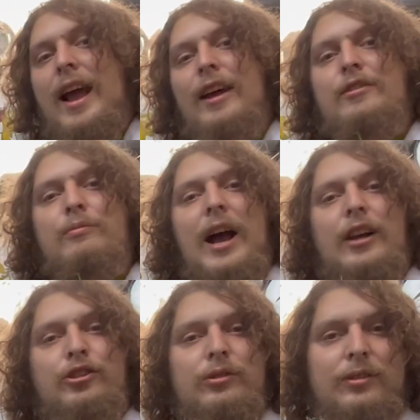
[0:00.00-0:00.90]
And
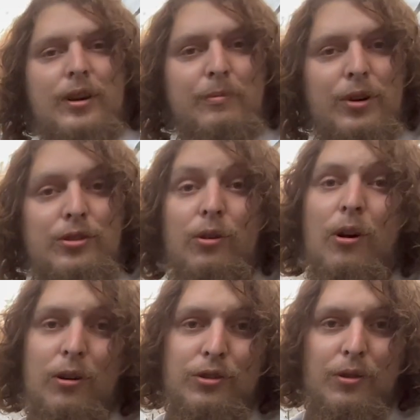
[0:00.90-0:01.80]
irrational numbers are
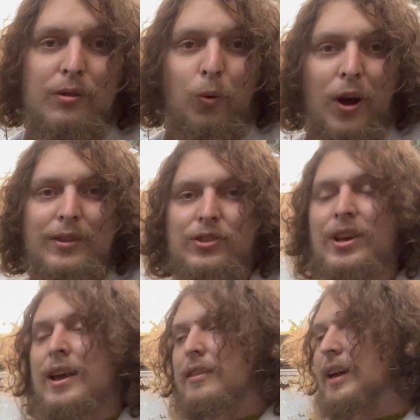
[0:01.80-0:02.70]
also the ones
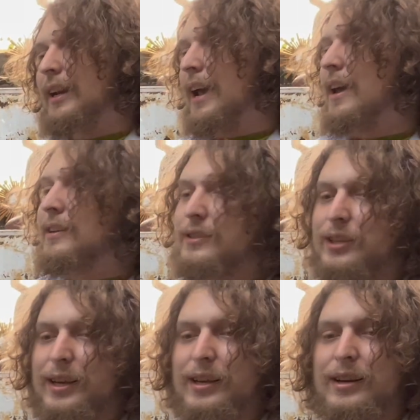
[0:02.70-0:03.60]
that
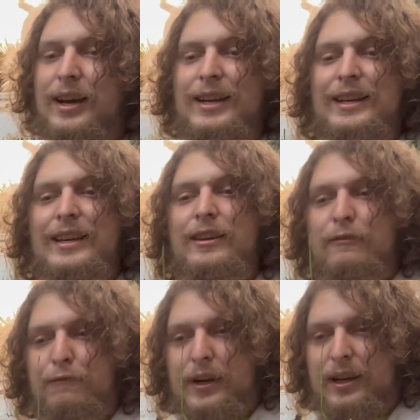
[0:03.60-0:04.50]
end in an
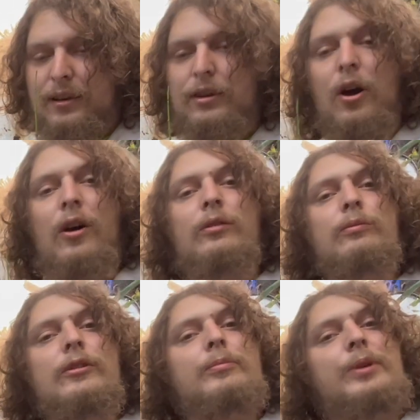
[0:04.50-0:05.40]
infinite
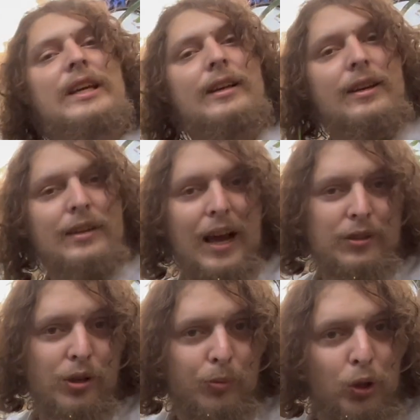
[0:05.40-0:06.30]
non-repeating
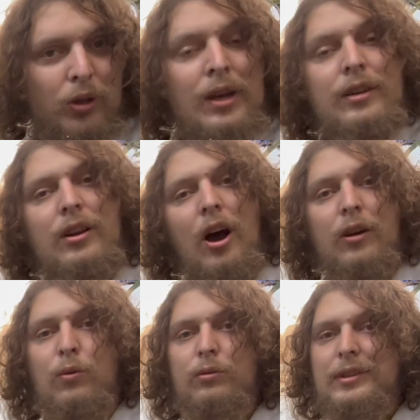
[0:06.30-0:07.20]
decimal, not
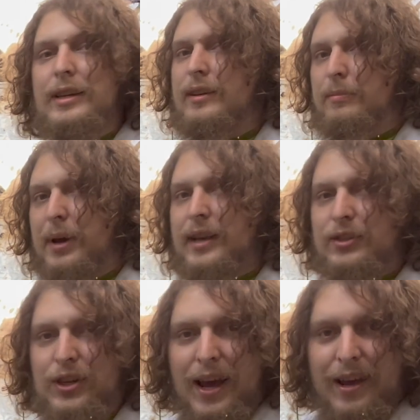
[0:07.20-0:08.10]
only in base
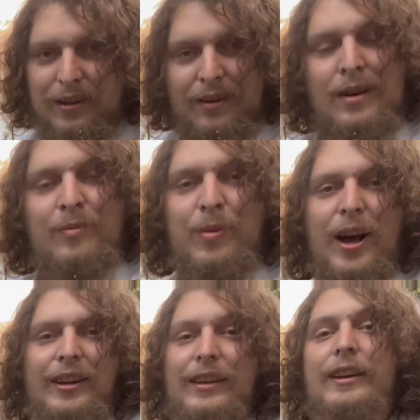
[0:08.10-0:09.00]
10,
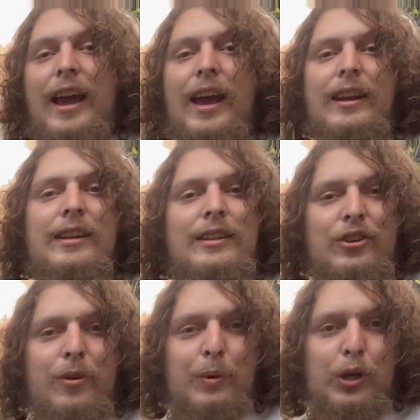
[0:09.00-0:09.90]
but in any
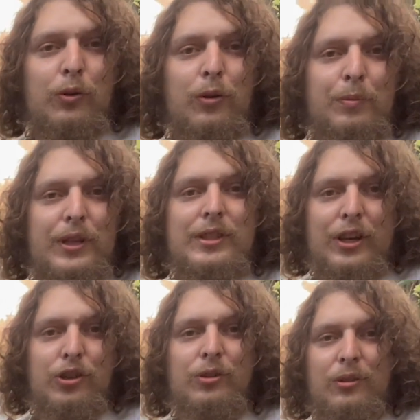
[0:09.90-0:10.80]
typical
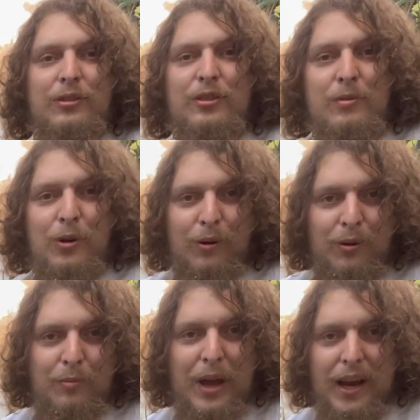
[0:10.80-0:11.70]
positional
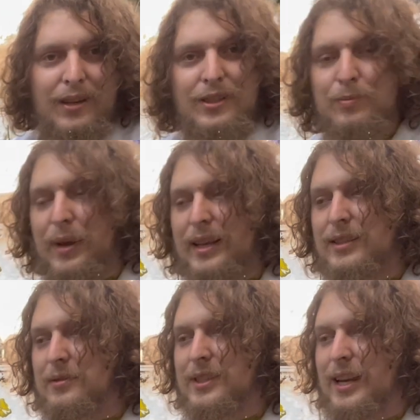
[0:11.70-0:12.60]
numeral base. Base
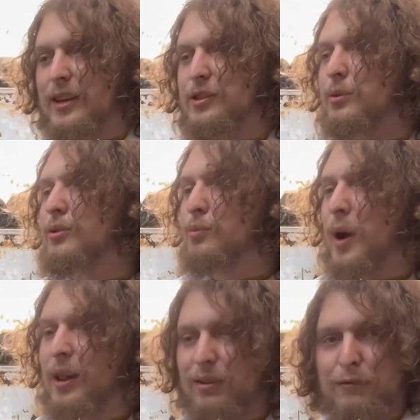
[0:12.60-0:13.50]
6 or
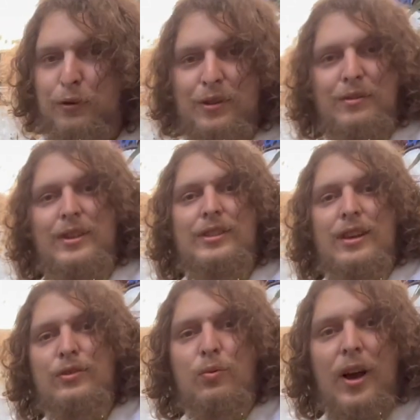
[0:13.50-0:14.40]
12 would do this
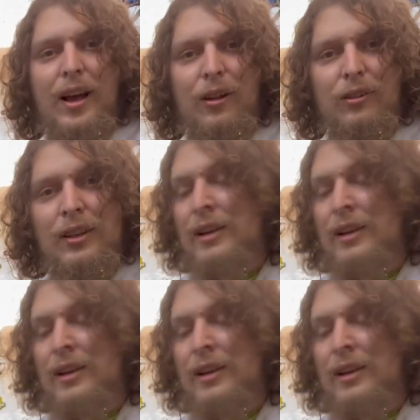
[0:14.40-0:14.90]
as well.